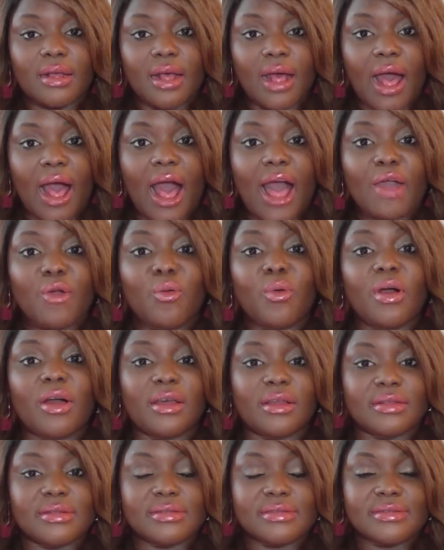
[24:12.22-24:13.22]
I
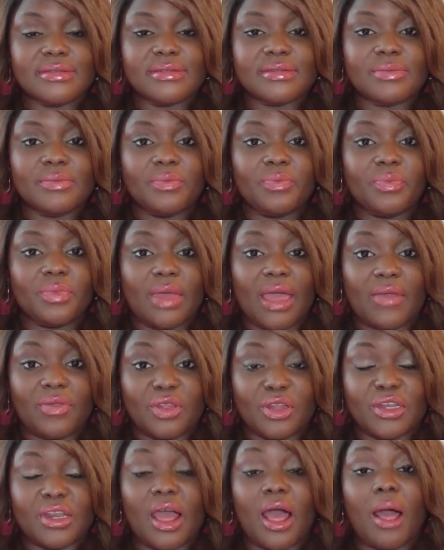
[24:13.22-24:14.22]
was at
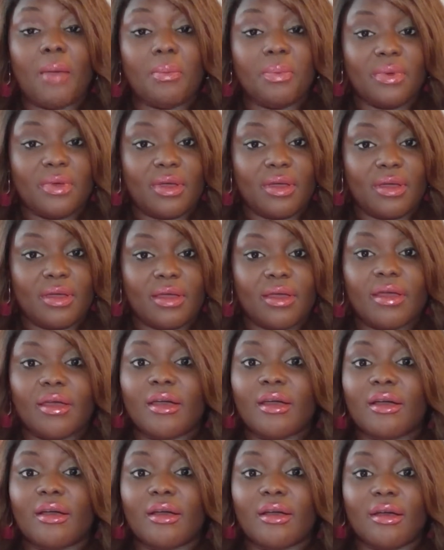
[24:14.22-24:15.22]
the top
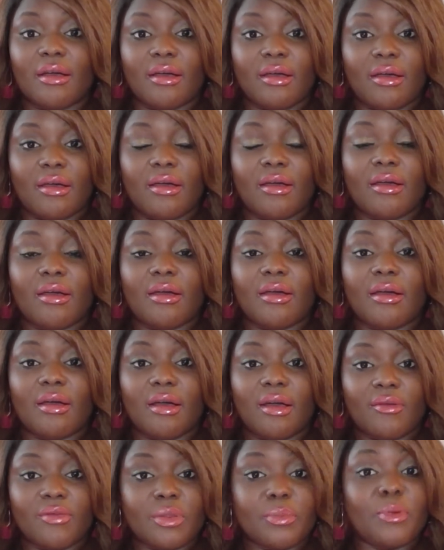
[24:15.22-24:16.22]

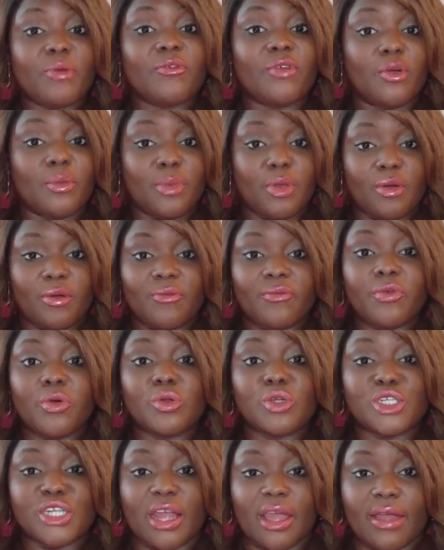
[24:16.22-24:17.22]
of the proverbial
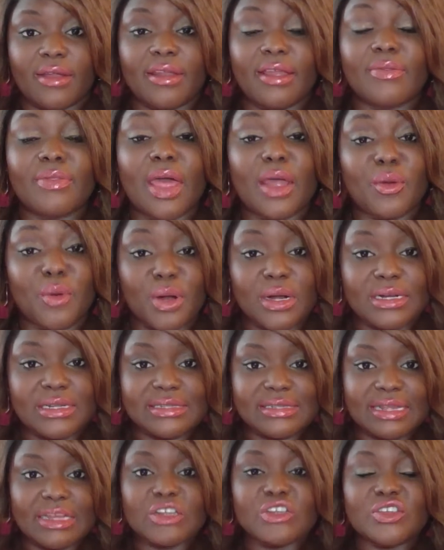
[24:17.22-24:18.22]
food chain in that
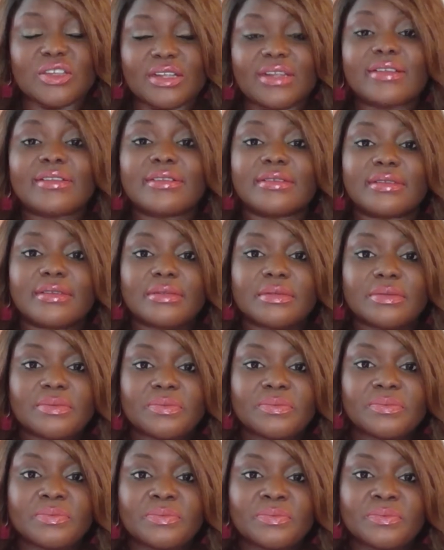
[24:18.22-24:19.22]
organization.
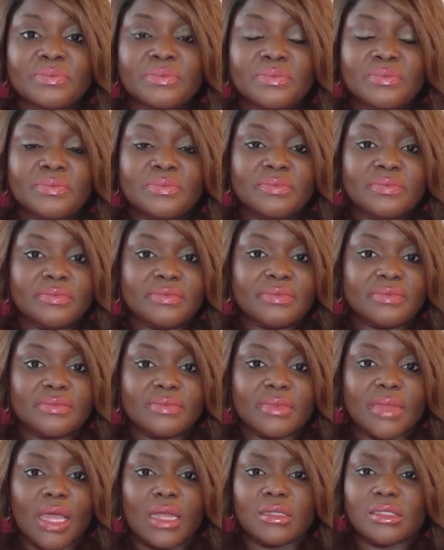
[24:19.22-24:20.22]

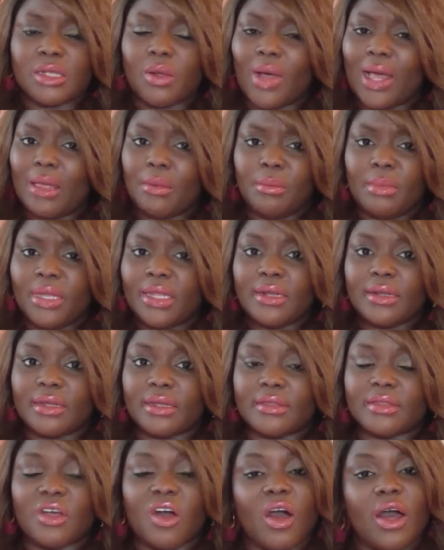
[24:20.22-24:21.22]
And so I immediately
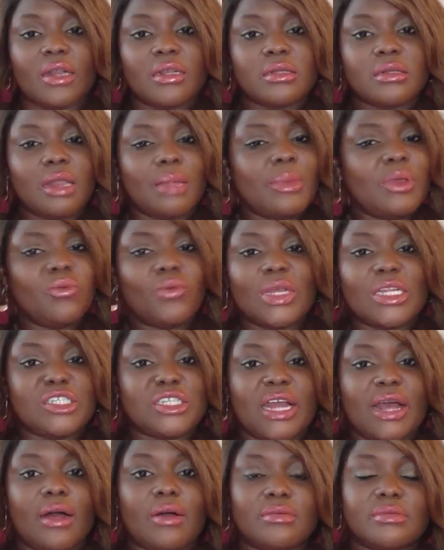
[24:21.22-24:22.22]
thought, let me reach
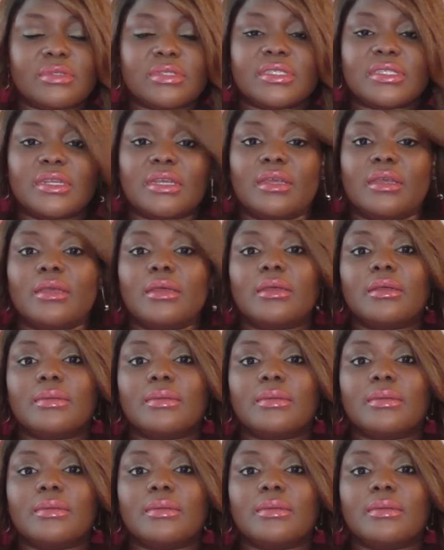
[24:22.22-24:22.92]
out and see.